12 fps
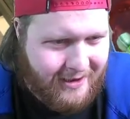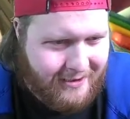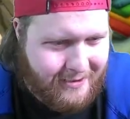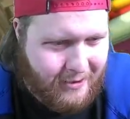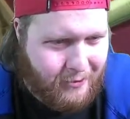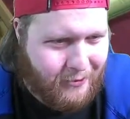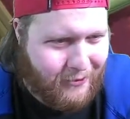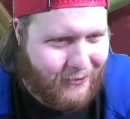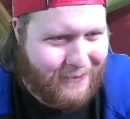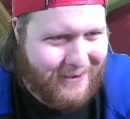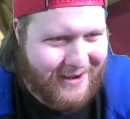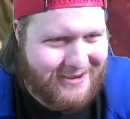oh,
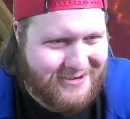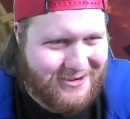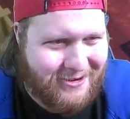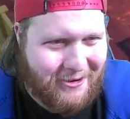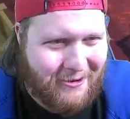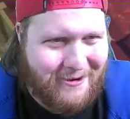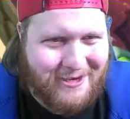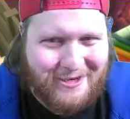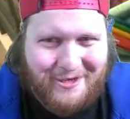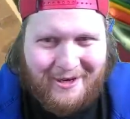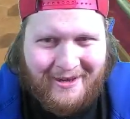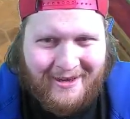Michael's gone
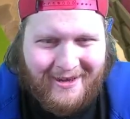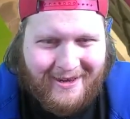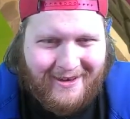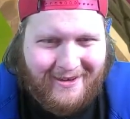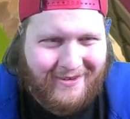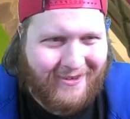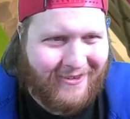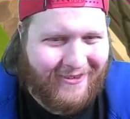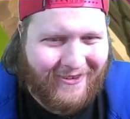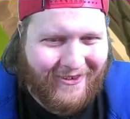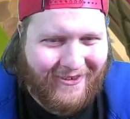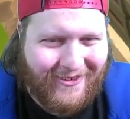orange.
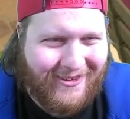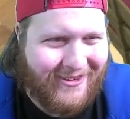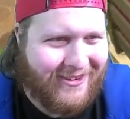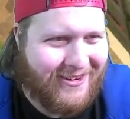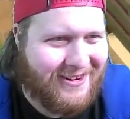Oh no.